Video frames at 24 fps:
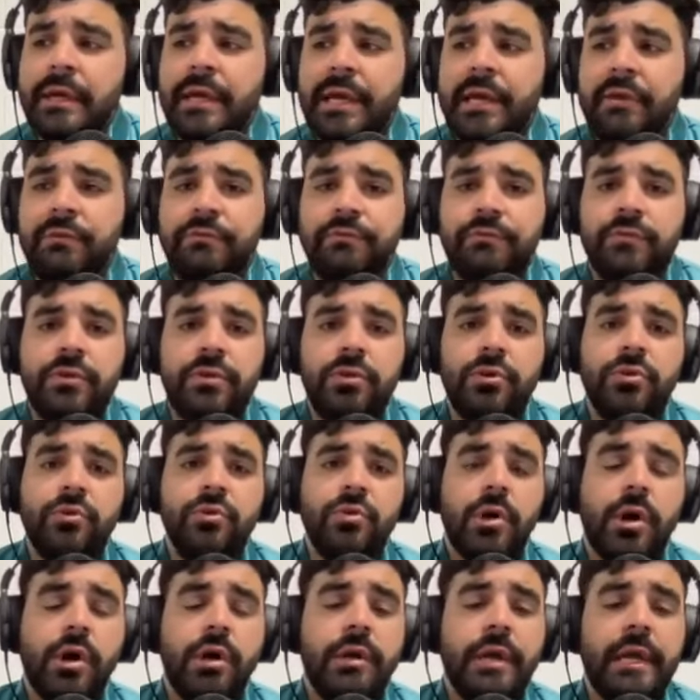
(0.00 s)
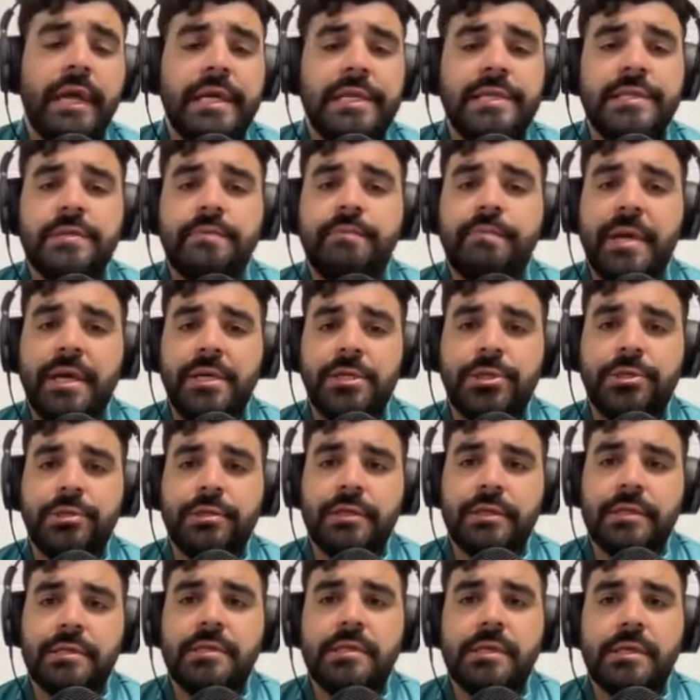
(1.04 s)
If you are a
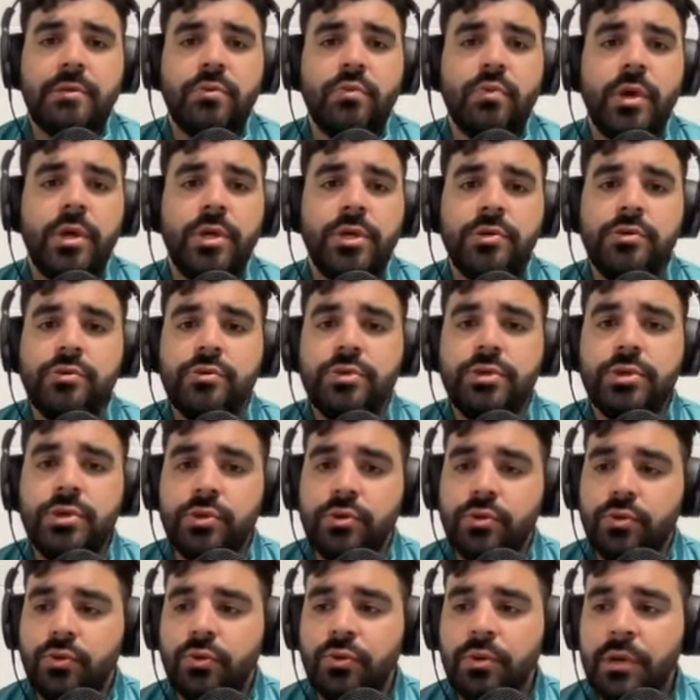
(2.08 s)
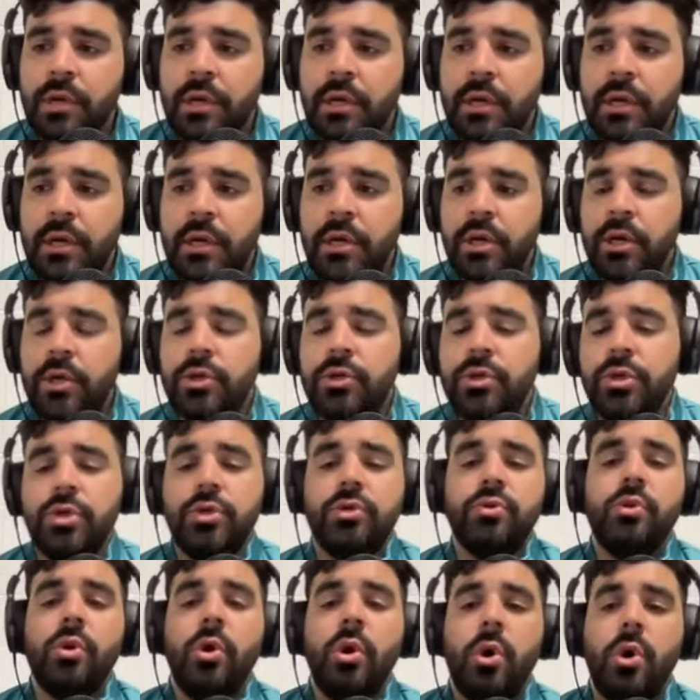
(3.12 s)
specialist in what you do,
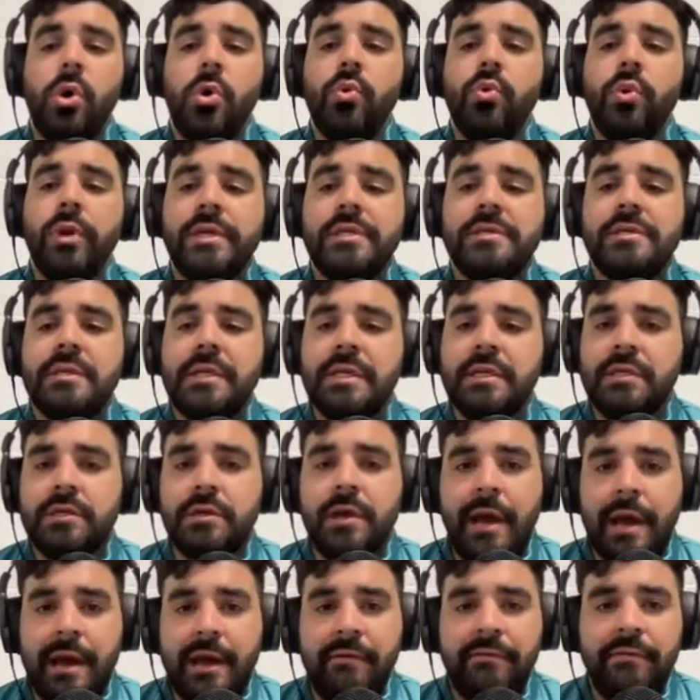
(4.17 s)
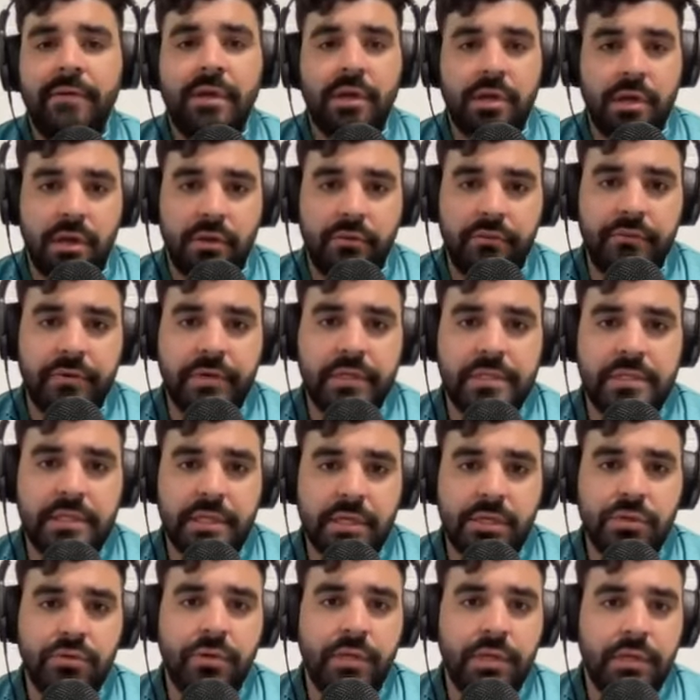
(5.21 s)
you always need to have the confidence
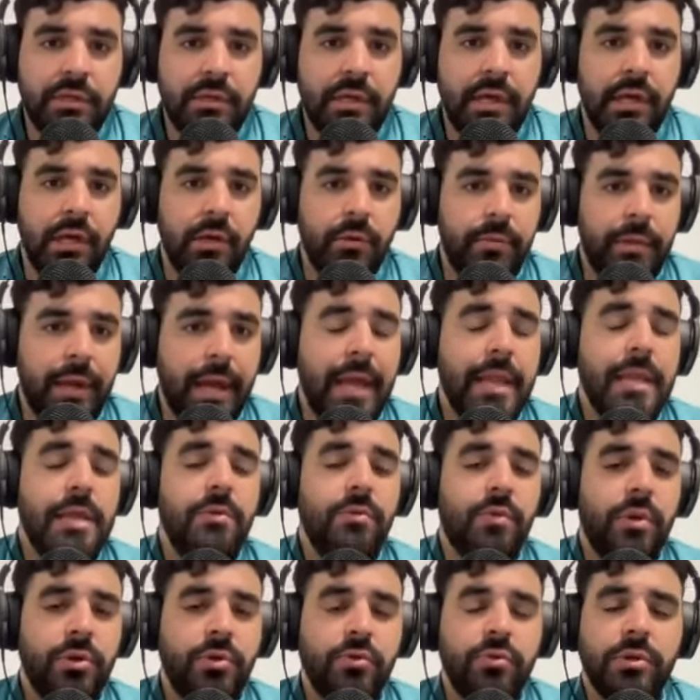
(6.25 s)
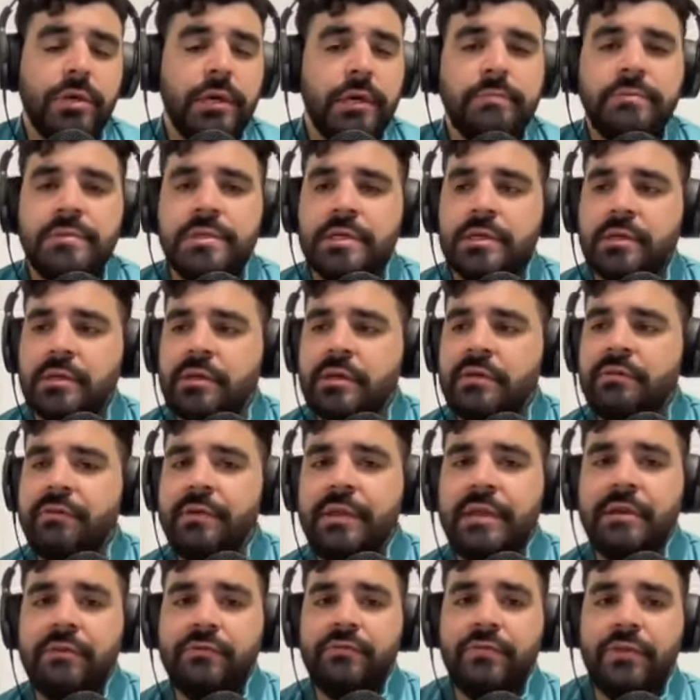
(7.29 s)
that you can help anyone who comes in,
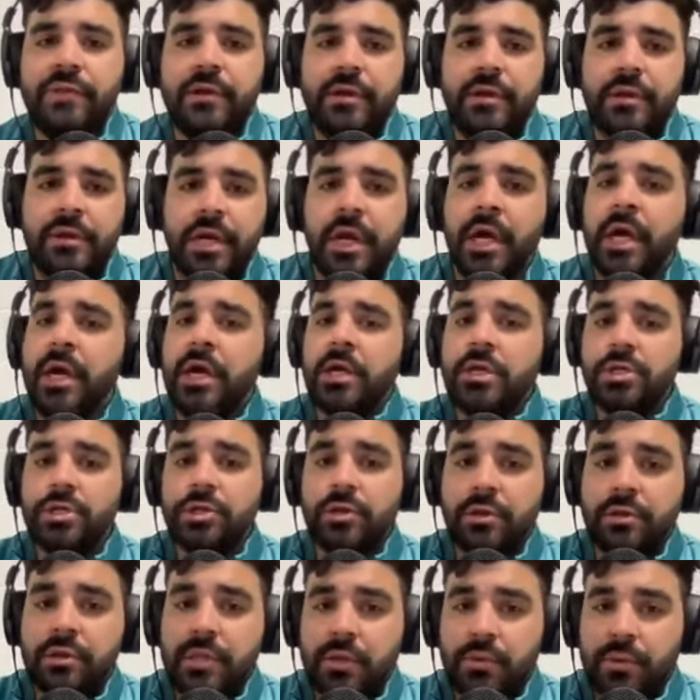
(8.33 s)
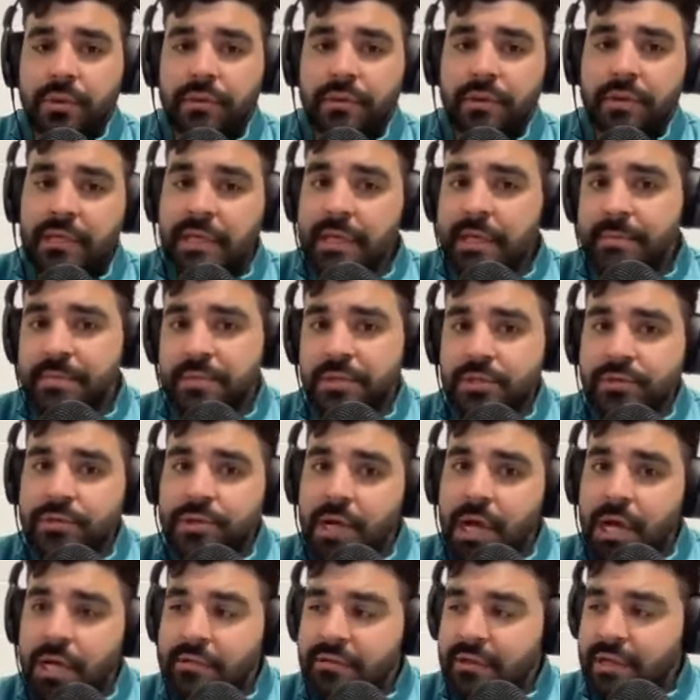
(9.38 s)
even if they're struggling with the yips or
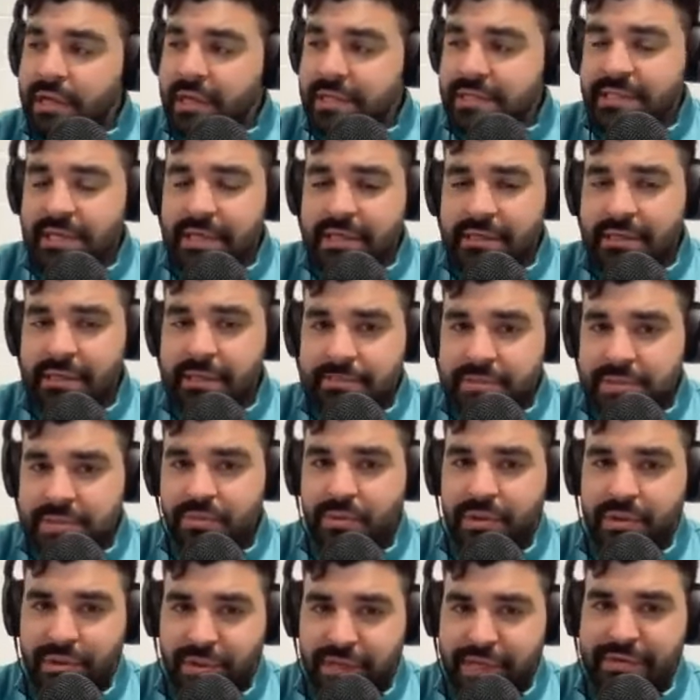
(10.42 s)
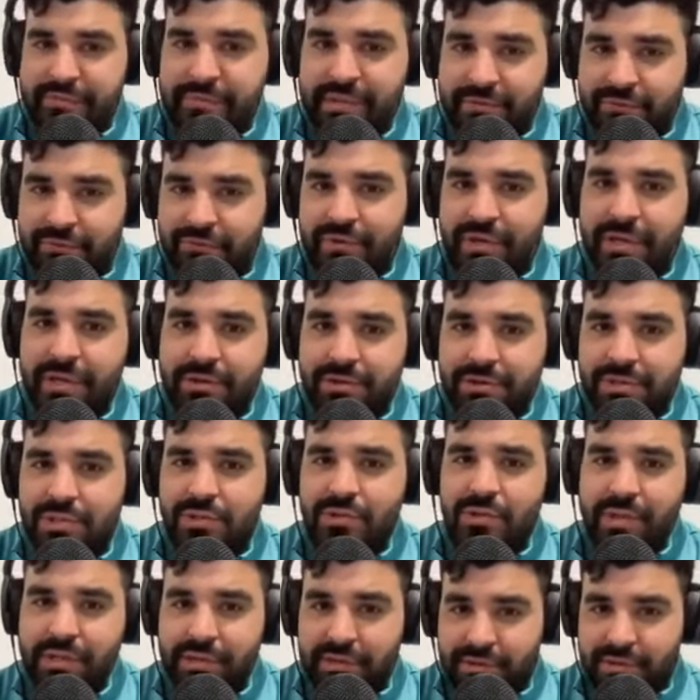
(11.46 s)
not. And I say yips with like my fingers
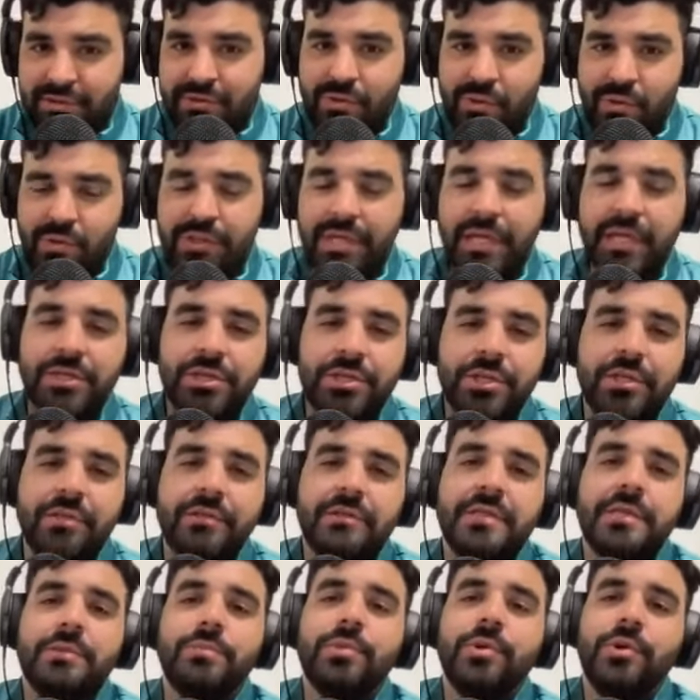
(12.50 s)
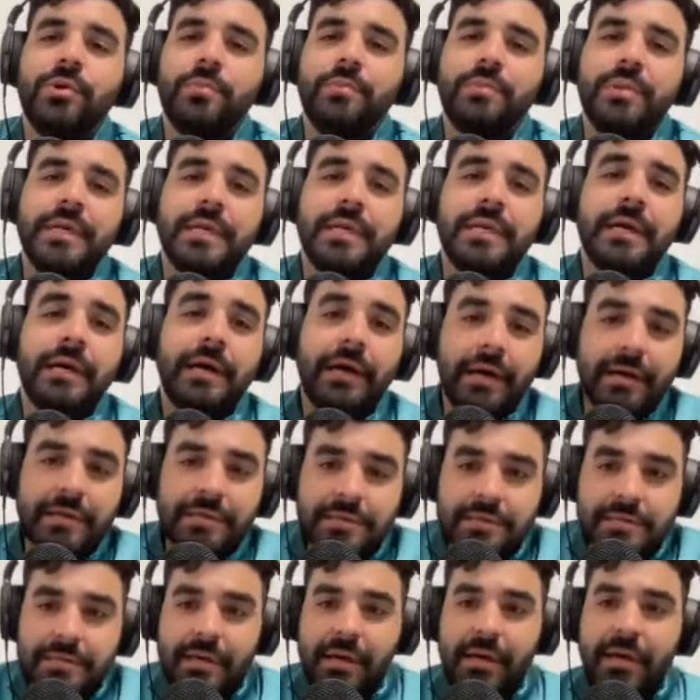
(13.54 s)
doing the quotation symbol
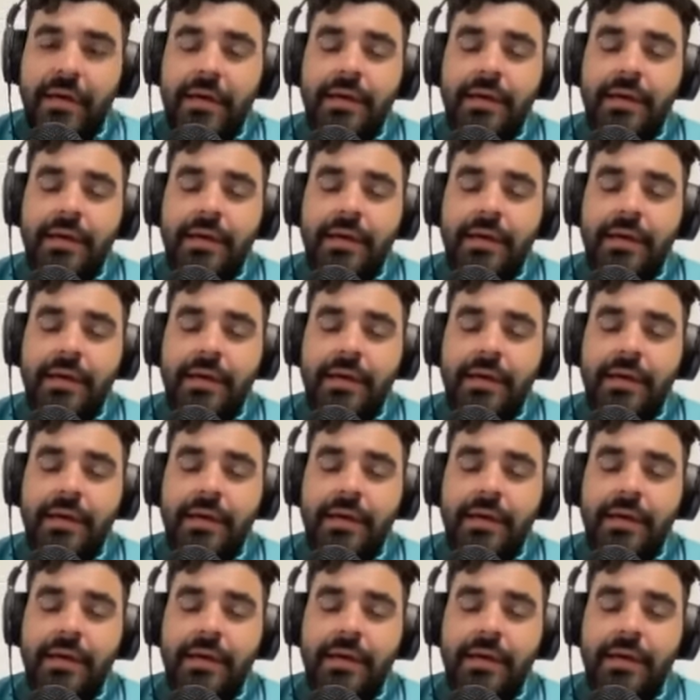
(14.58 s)
because,